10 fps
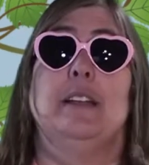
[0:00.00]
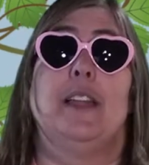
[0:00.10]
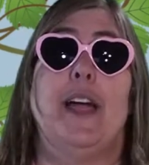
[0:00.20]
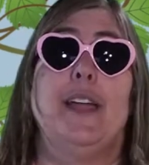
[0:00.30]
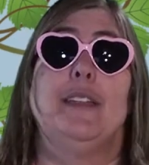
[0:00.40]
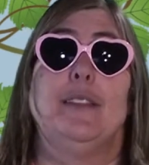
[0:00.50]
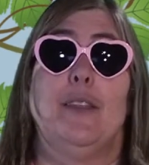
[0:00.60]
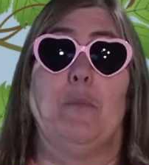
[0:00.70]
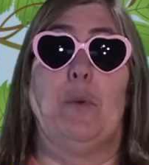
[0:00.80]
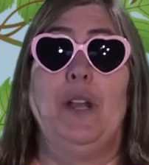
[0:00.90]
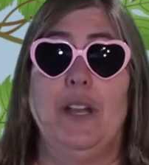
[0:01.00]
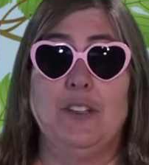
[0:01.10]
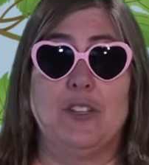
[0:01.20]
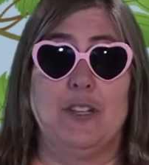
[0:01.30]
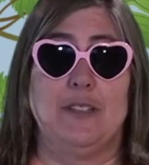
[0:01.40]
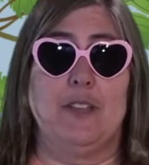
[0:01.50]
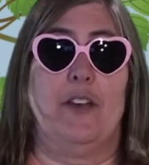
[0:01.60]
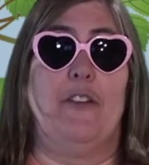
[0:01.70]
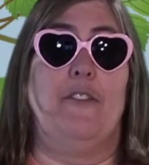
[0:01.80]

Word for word: Like the branches on a